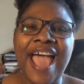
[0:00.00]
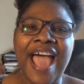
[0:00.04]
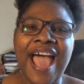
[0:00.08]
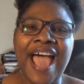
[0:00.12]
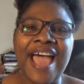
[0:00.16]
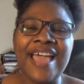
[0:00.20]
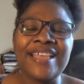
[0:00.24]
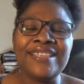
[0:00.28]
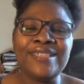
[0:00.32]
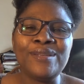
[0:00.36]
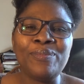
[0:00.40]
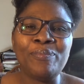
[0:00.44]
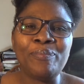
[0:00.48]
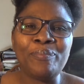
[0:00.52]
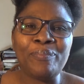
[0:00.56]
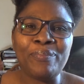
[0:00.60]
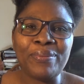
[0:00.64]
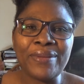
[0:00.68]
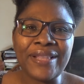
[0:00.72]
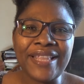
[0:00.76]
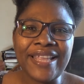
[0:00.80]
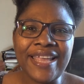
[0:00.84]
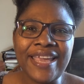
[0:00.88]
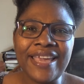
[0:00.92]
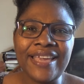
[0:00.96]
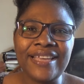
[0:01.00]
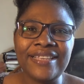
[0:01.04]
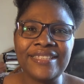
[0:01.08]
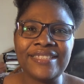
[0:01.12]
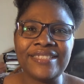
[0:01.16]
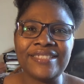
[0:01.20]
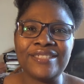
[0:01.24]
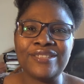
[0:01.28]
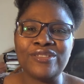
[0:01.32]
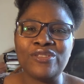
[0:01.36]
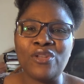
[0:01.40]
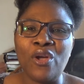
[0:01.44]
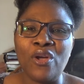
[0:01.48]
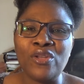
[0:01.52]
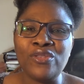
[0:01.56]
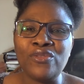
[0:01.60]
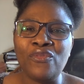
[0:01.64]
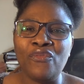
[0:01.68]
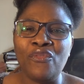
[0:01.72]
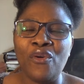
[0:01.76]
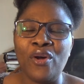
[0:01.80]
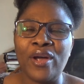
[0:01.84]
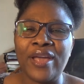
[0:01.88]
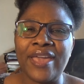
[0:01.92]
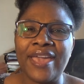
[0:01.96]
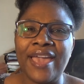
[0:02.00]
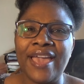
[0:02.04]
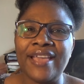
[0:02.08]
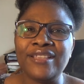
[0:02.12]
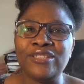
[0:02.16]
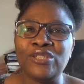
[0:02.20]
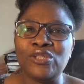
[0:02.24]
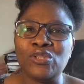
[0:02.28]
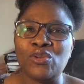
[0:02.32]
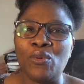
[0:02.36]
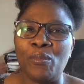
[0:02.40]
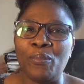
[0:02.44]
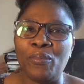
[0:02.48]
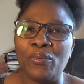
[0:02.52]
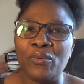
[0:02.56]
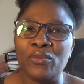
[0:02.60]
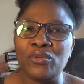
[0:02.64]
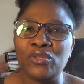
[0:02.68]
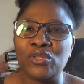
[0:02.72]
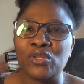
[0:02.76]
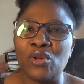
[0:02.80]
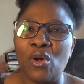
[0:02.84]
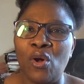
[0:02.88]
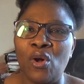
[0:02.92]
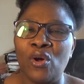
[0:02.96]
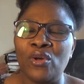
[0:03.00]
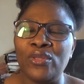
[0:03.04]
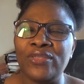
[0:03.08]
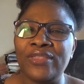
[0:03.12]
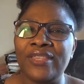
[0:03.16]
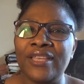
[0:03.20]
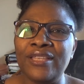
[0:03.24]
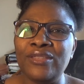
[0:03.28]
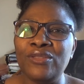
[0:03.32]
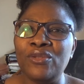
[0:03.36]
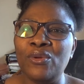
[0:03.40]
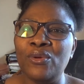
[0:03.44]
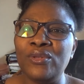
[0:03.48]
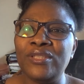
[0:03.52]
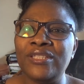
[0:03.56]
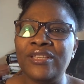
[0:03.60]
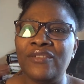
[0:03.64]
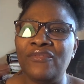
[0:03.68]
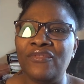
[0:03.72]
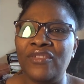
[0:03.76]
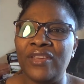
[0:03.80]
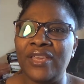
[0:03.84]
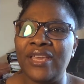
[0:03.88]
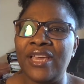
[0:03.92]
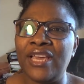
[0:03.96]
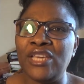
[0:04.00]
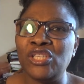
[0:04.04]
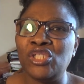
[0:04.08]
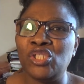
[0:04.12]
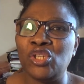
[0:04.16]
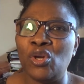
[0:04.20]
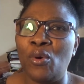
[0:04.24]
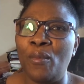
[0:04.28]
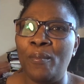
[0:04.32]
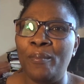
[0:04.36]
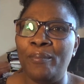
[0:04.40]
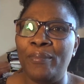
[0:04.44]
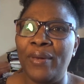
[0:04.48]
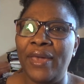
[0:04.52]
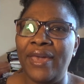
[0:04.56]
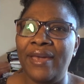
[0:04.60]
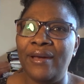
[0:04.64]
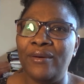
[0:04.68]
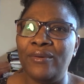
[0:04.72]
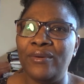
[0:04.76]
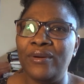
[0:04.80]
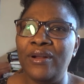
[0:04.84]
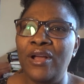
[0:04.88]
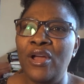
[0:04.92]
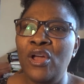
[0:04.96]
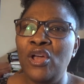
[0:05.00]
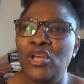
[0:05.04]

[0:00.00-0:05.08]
And please don't forget to put on the notification bell